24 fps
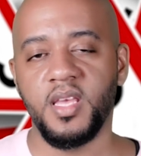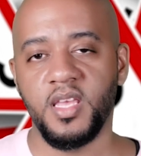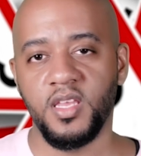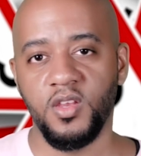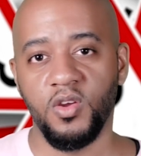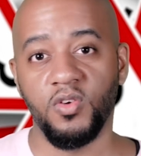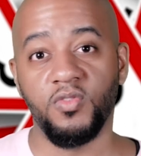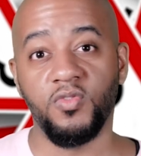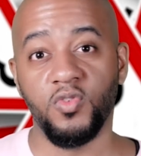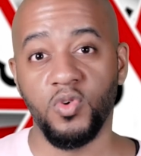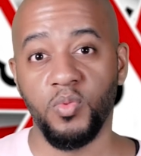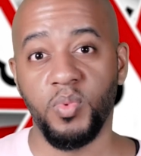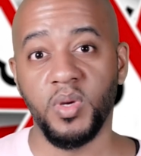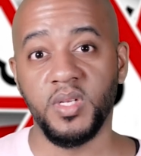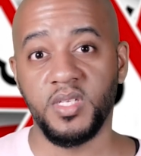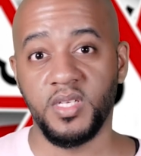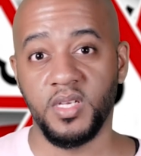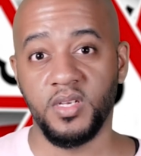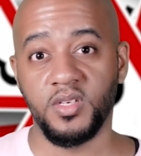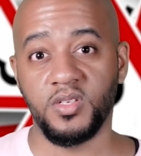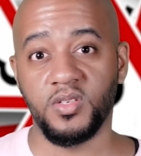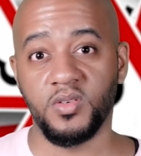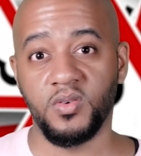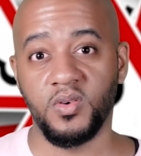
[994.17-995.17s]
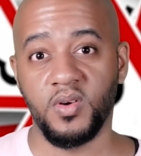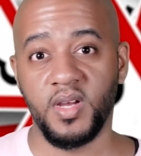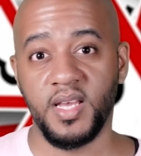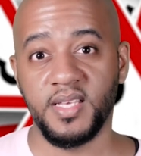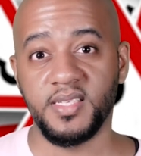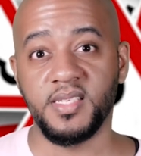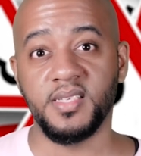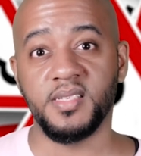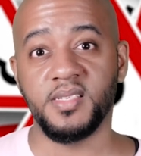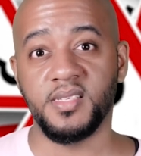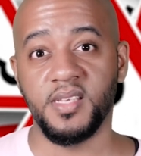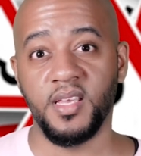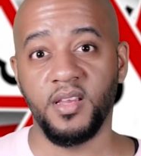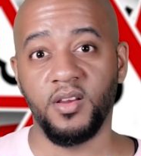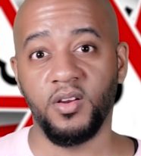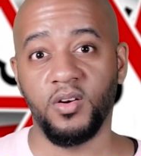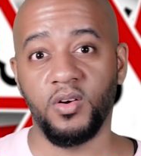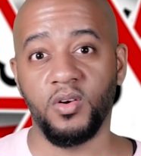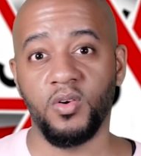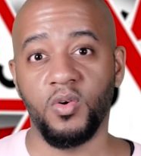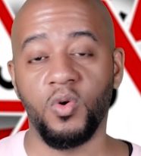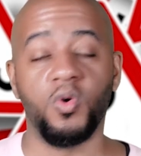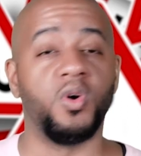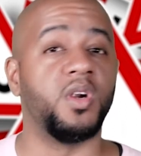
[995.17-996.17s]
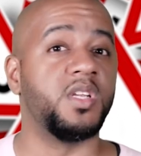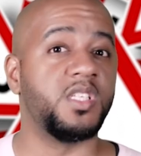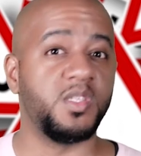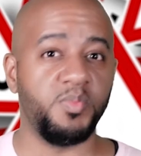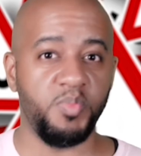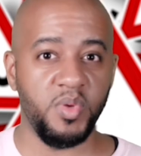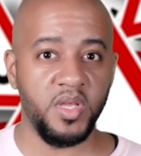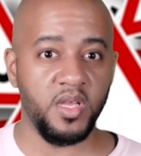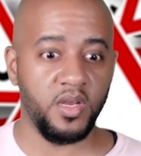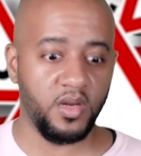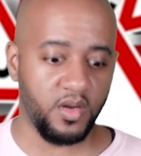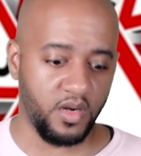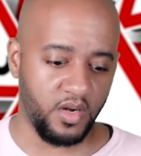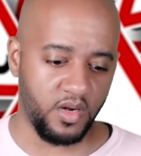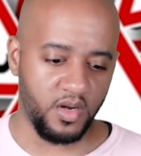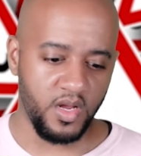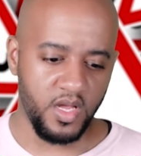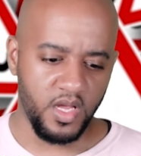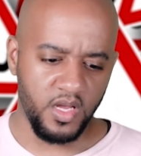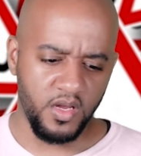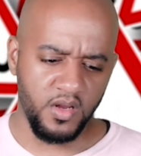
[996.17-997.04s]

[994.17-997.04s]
your full potential as a singer or a speaker.